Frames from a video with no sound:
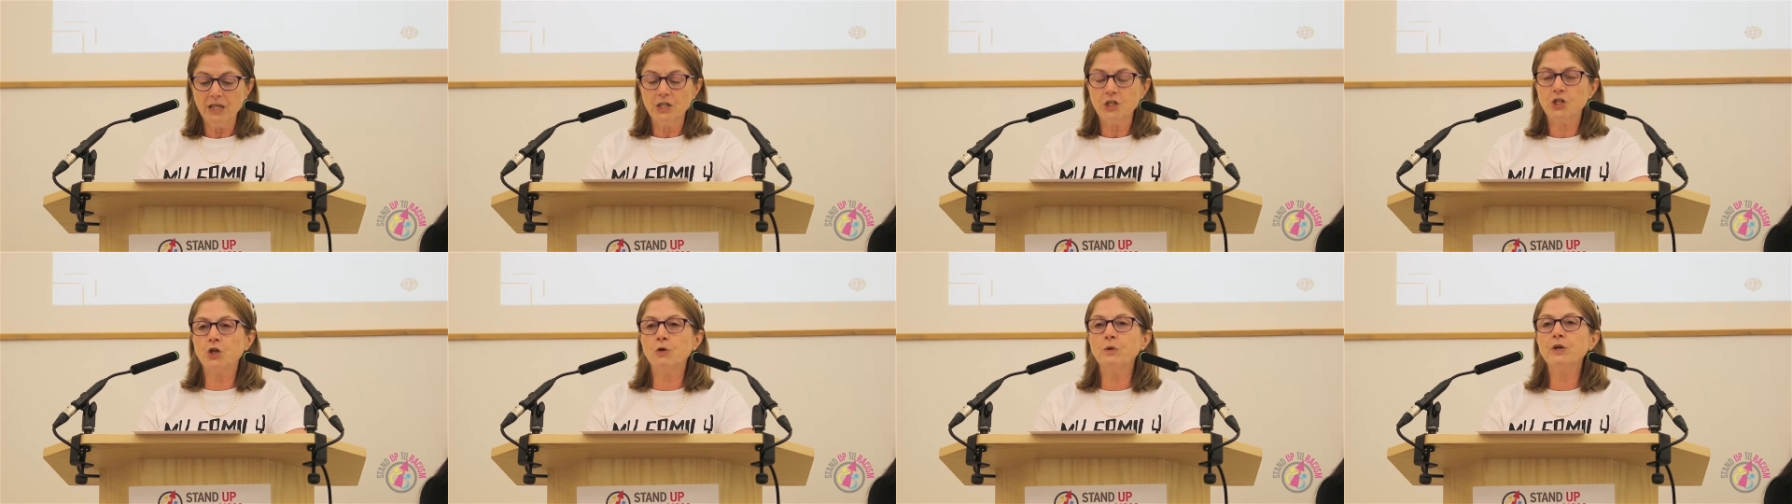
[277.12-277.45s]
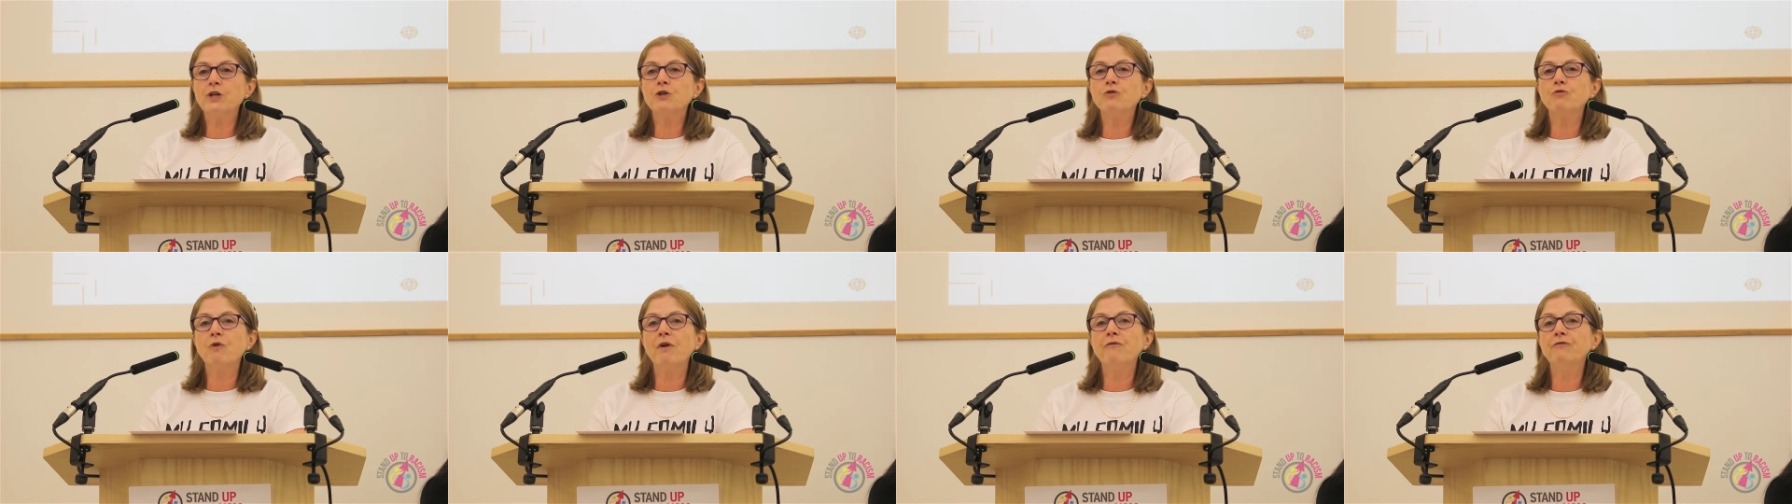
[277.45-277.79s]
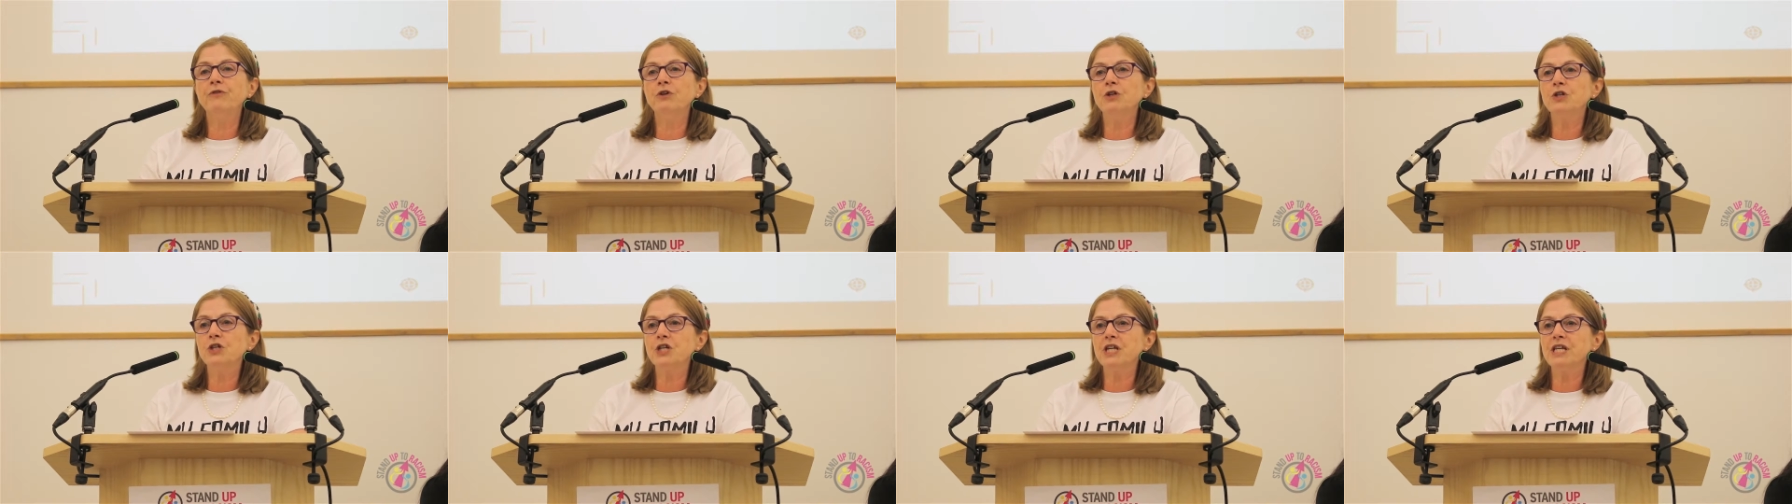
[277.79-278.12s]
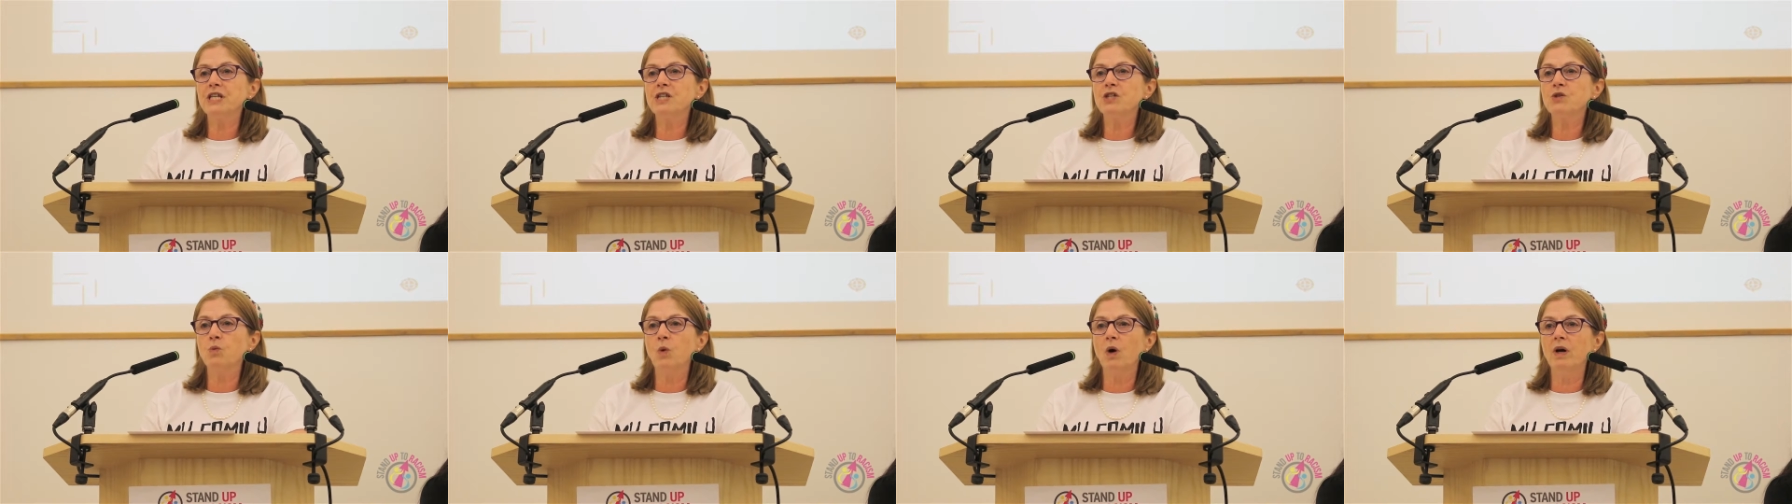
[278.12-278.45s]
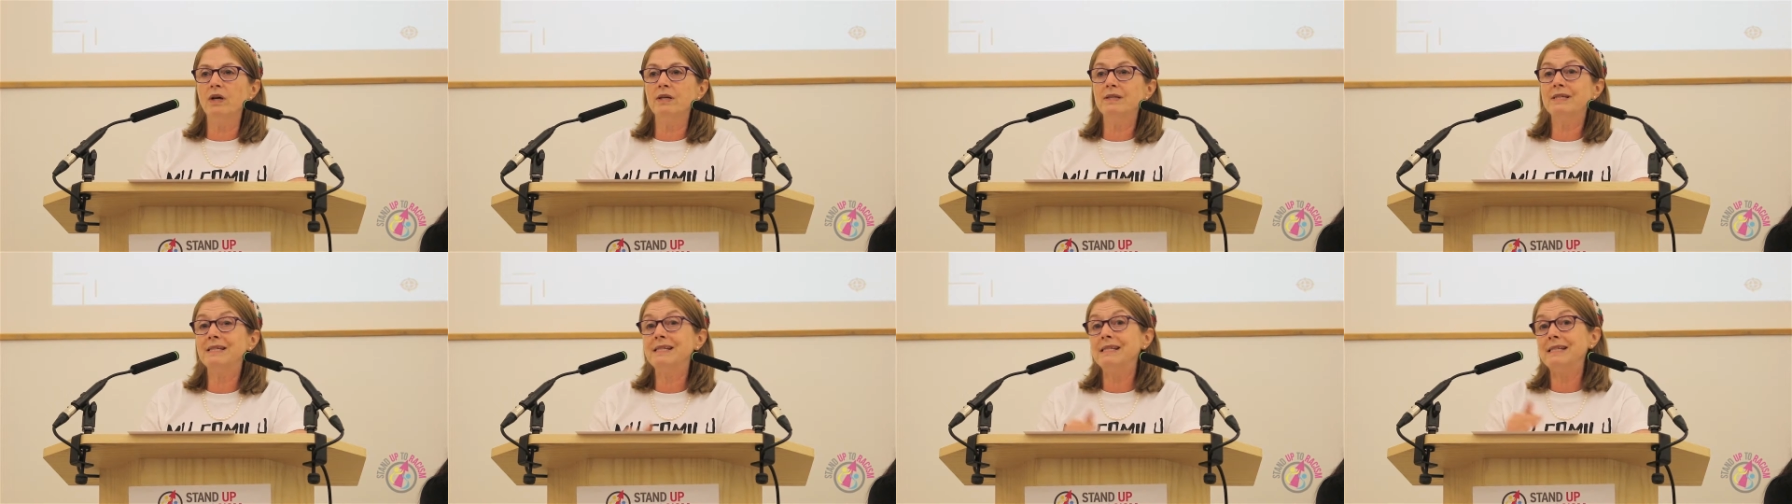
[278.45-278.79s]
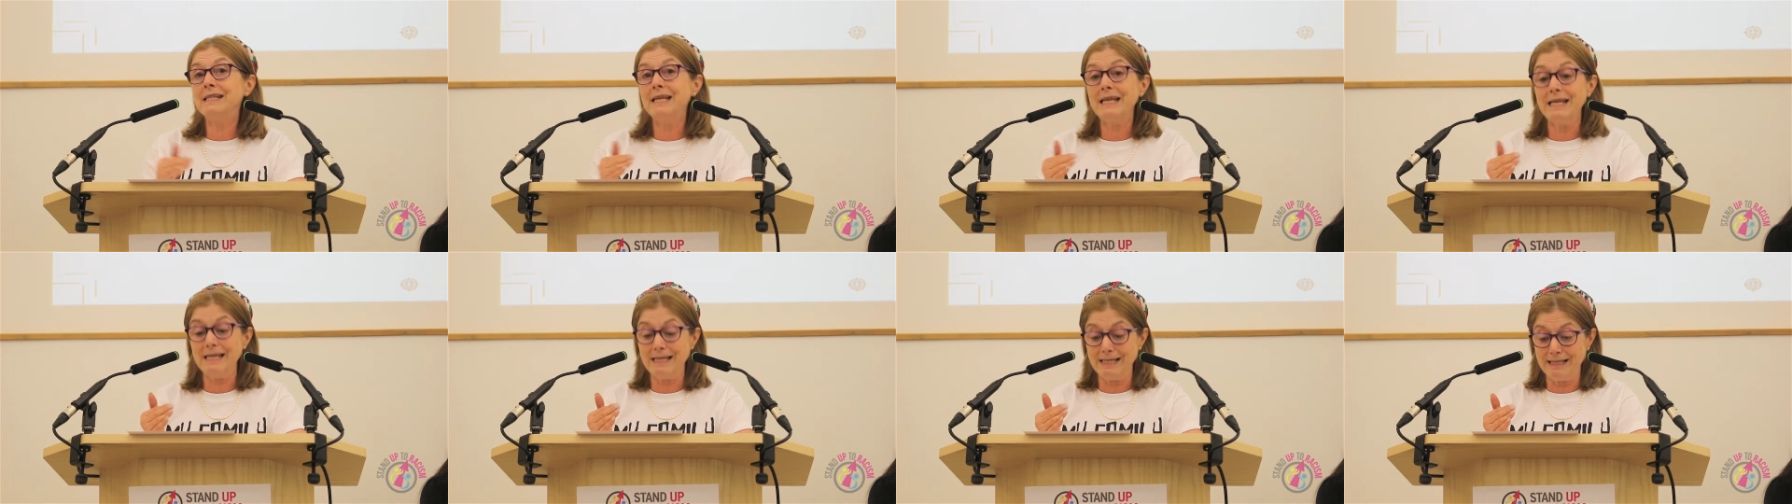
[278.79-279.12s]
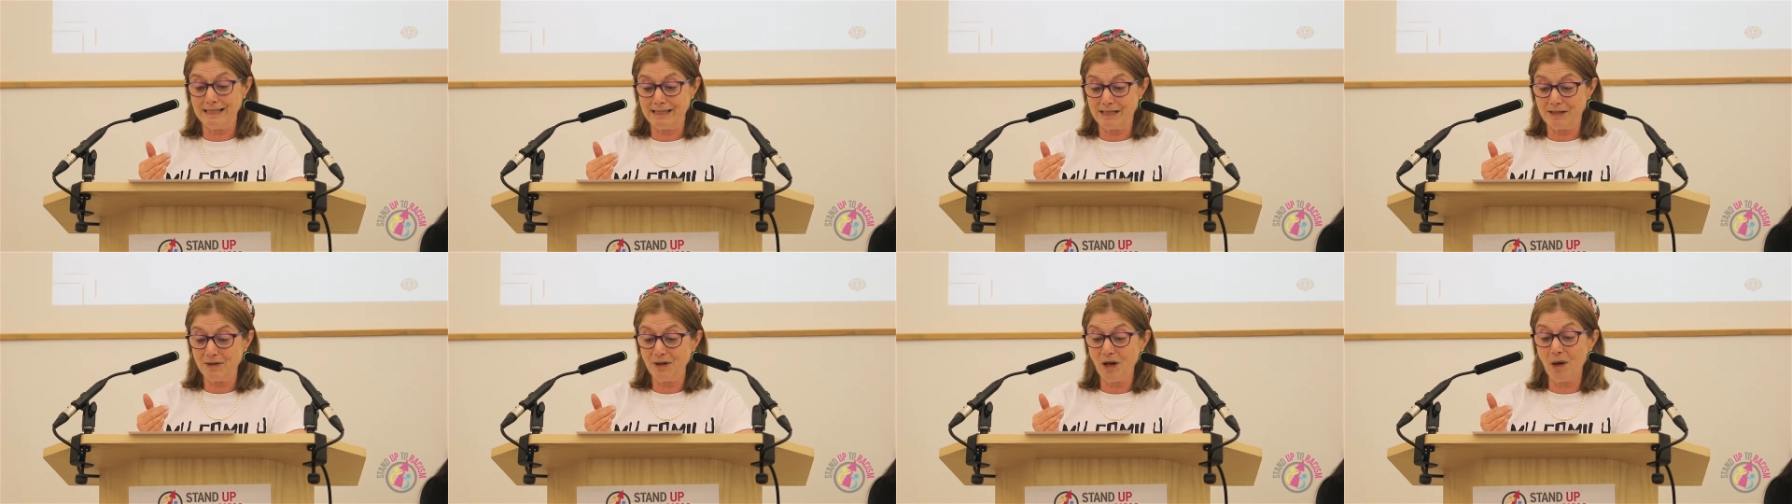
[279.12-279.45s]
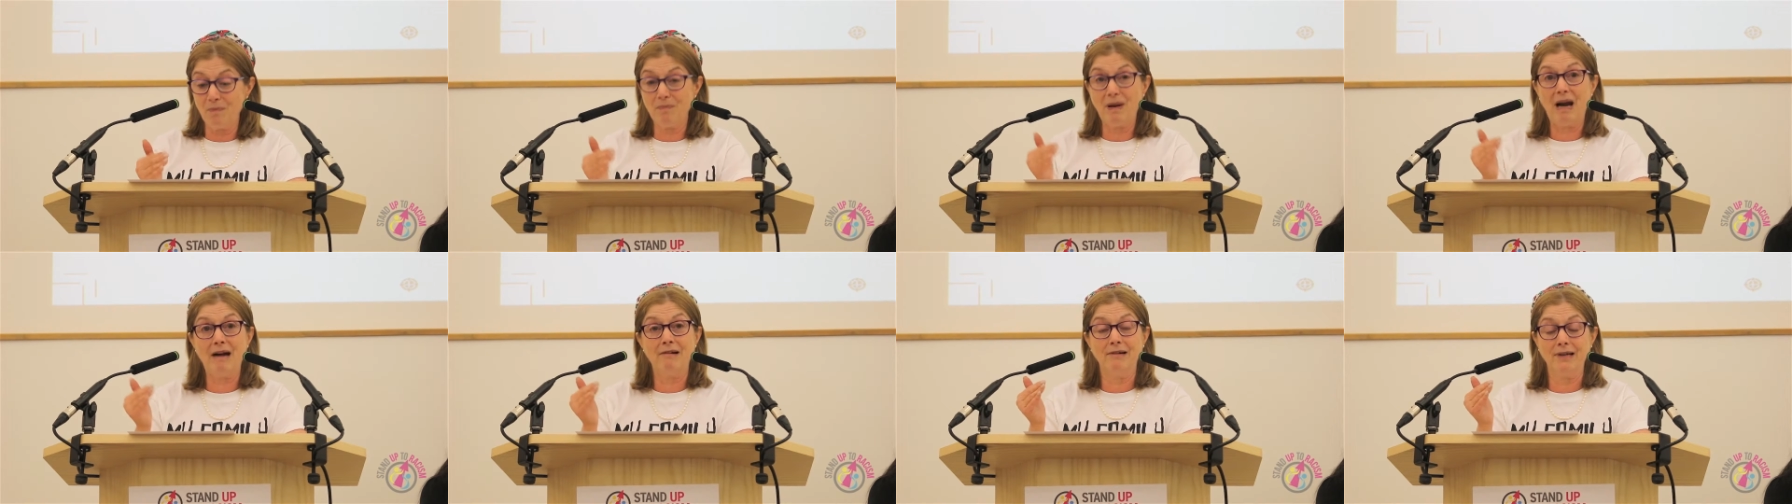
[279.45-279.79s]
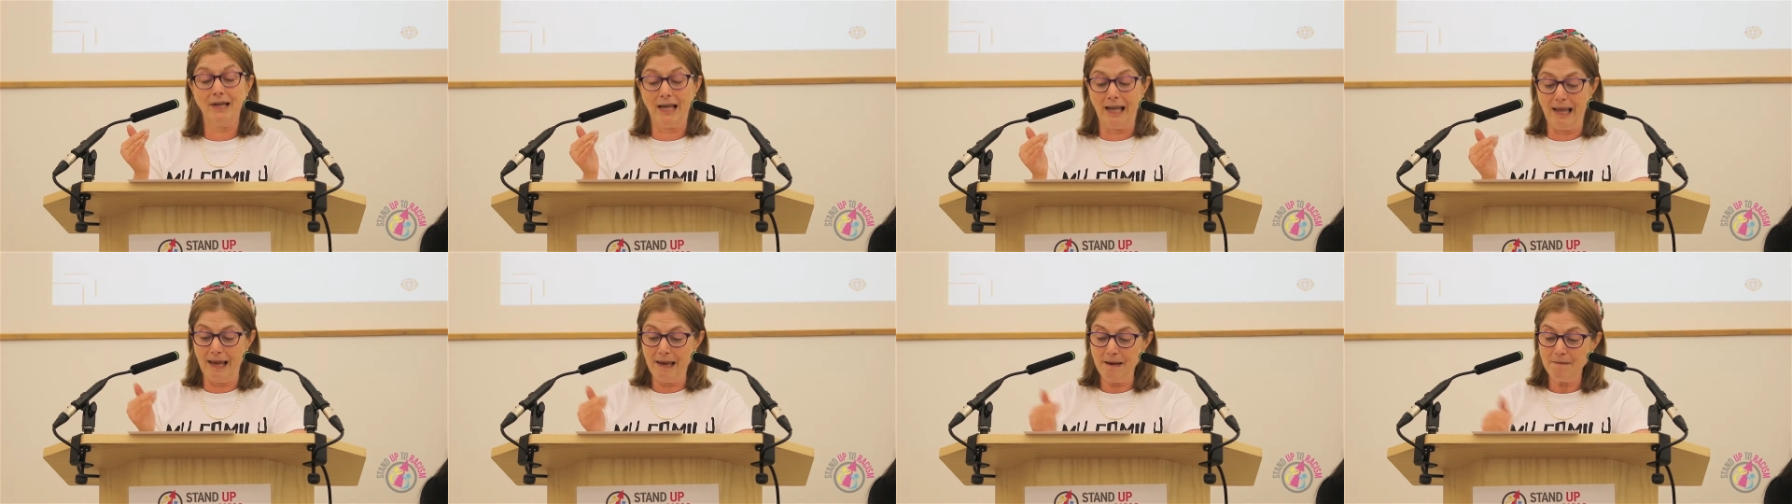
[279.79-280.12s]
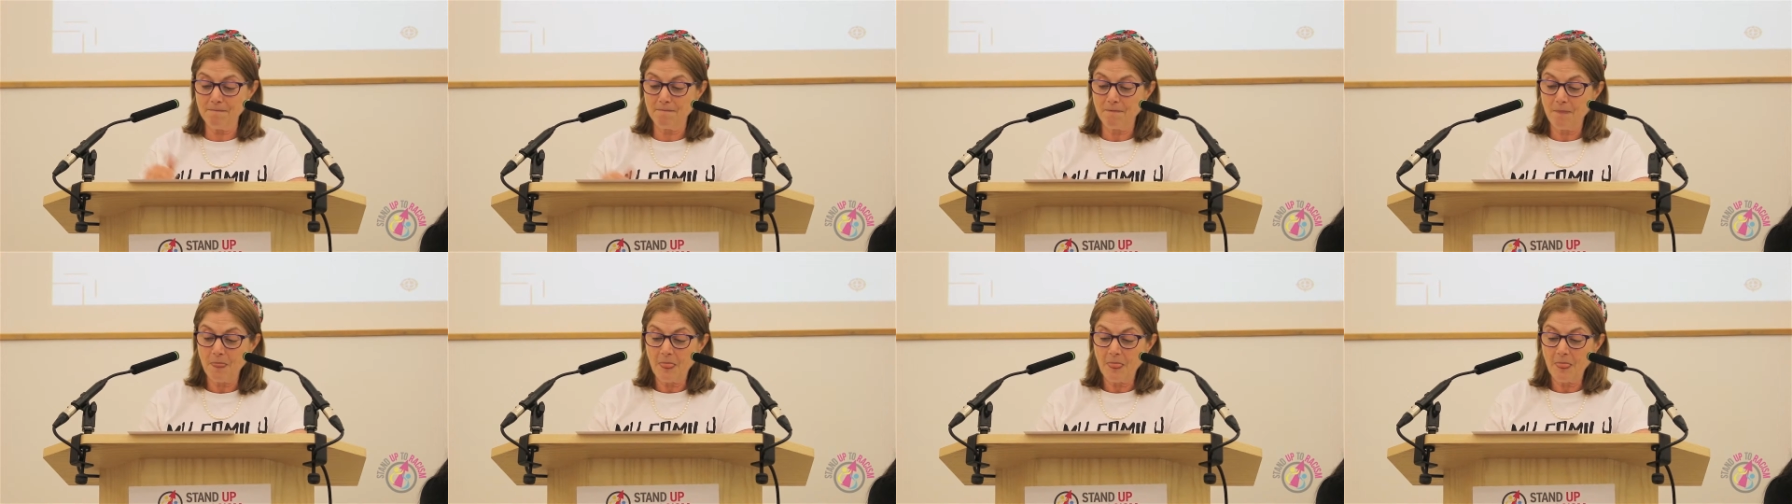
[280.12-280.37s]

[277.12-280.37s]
Jewish refugees were diseased, apparently.